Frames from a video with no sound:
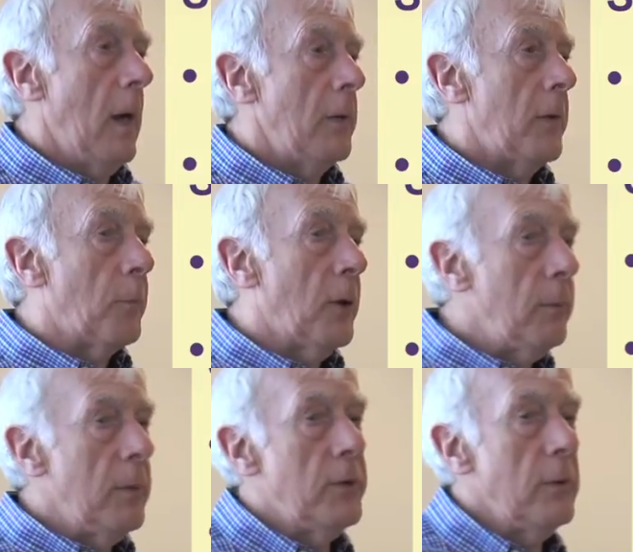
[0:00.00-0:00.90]
The
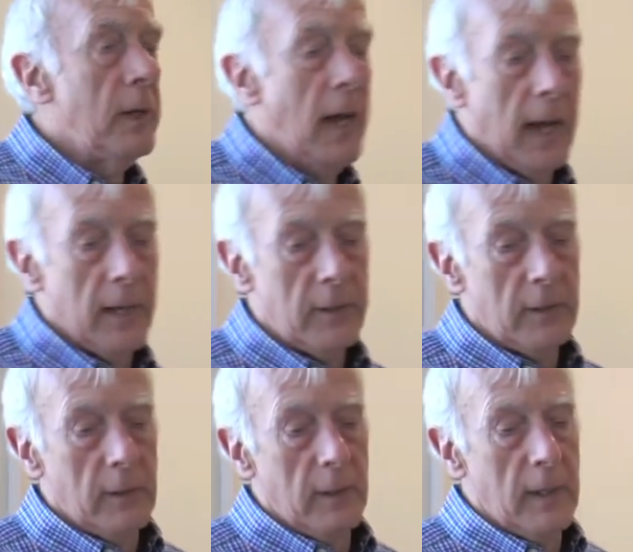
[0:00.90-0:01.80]
problems you
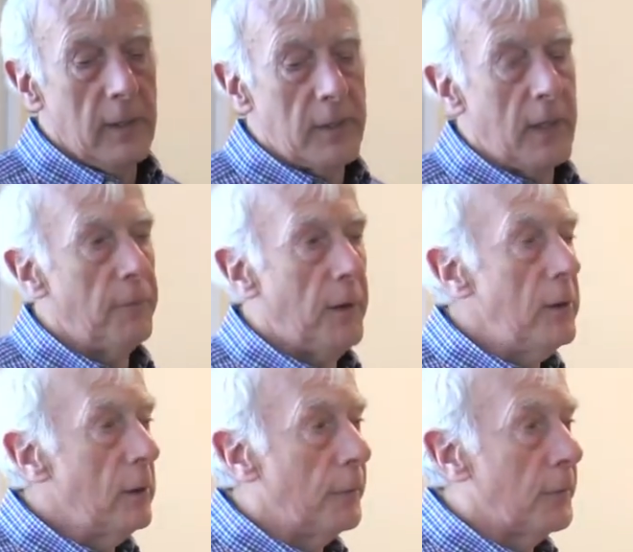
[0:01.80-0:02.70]
get is that
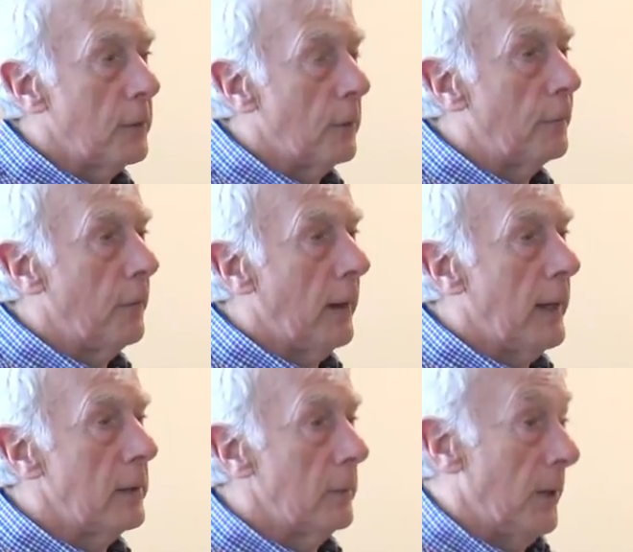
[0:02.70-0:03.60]
very often you'll
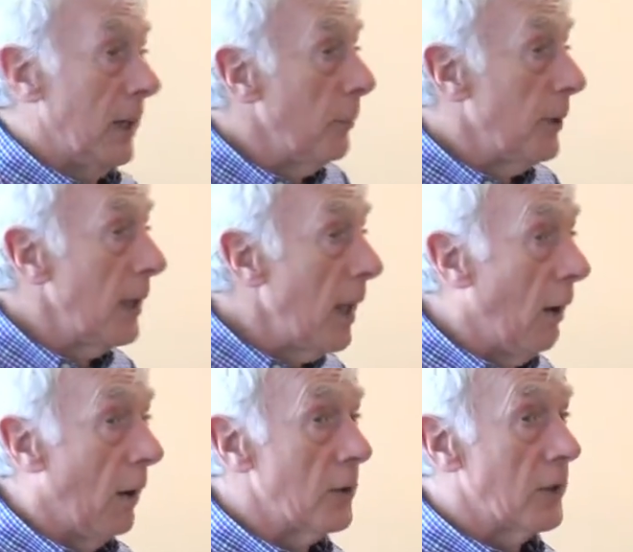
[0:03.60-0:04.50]
find, particularly with a
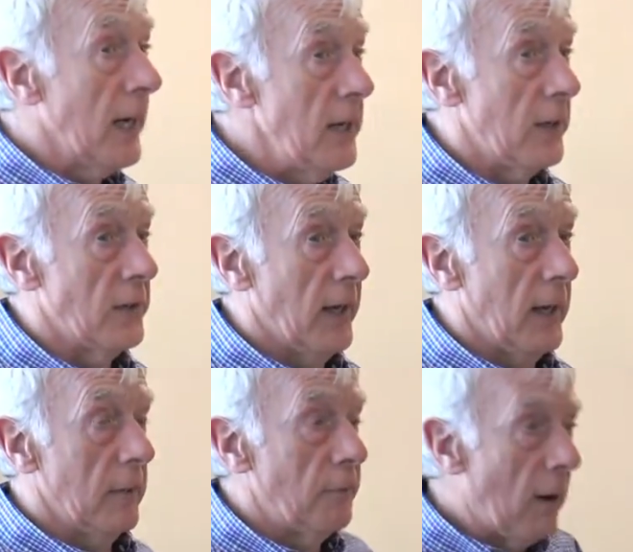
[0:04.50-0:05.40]
large data
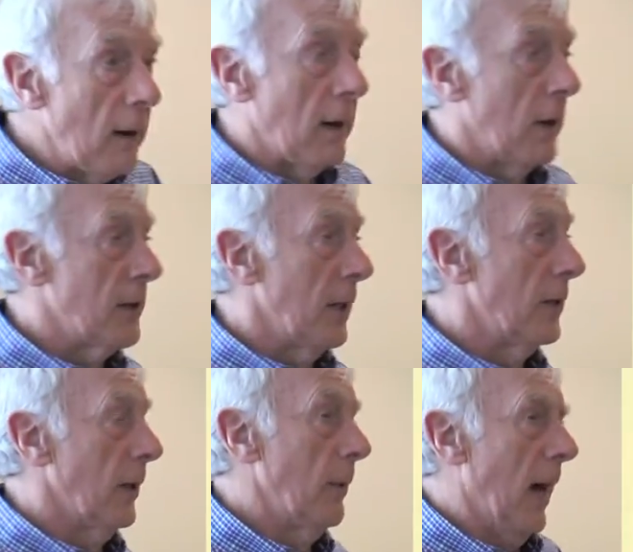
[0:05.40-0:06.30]
set, a very large data
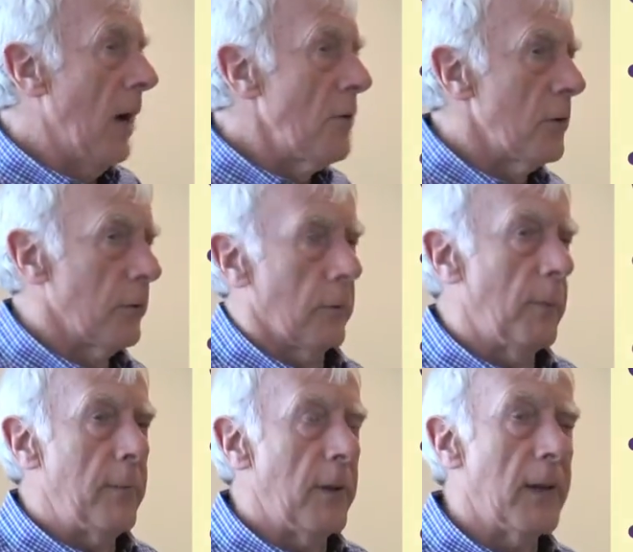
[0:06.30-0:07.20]
set with hundreds or
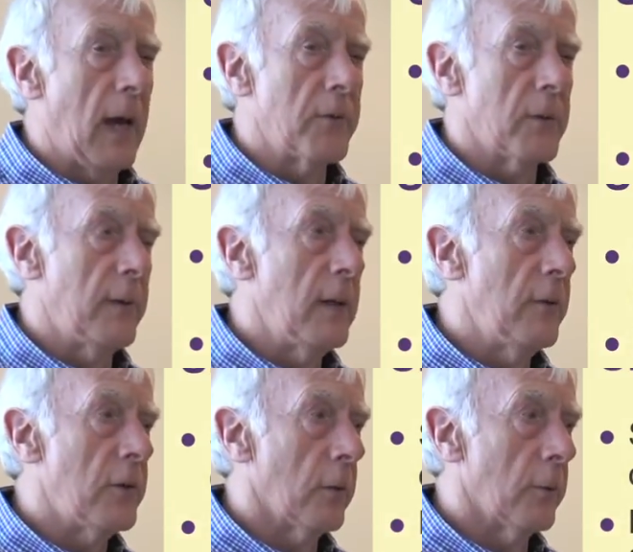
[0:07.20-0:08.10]
maybe thousands of
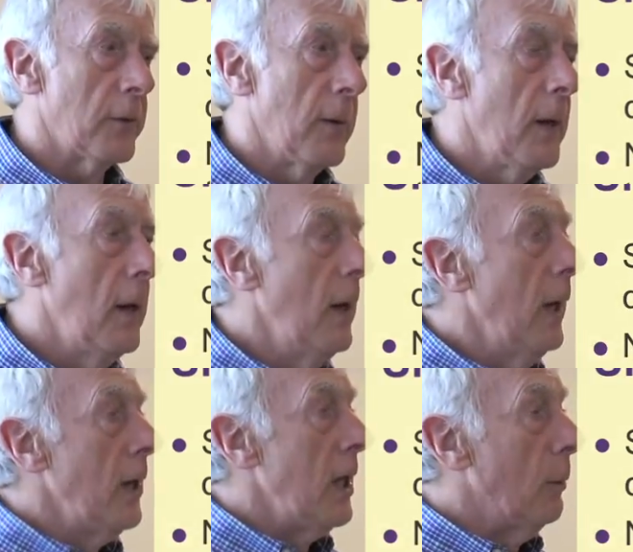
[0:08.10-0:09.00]
individuals,
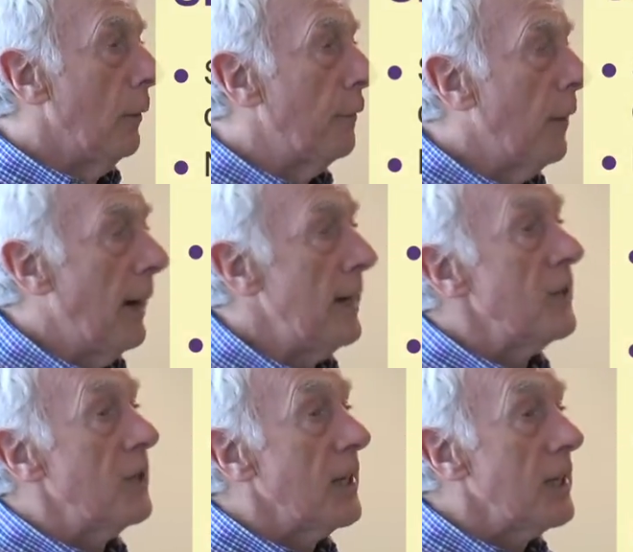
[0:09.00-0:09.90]
you will find
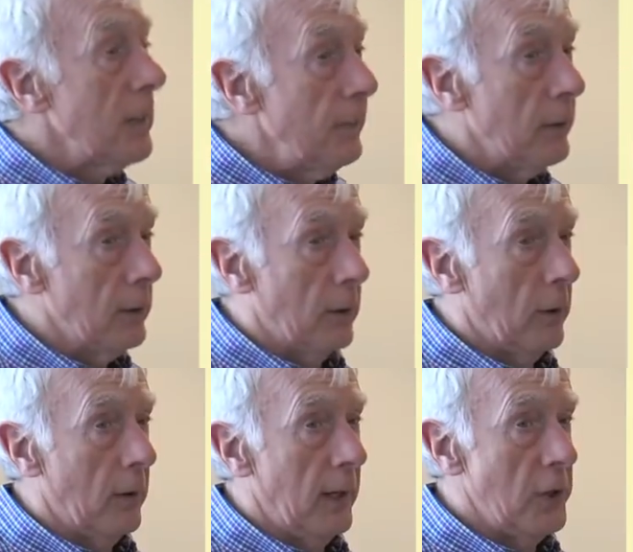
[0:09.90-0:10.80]
significant
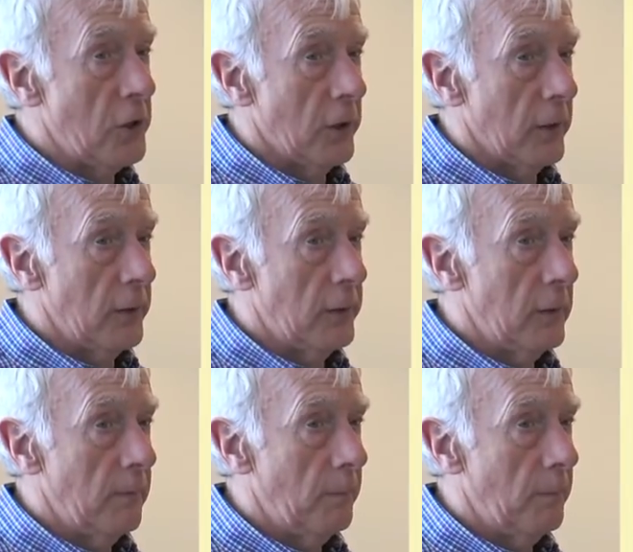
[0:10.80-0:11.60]
correlations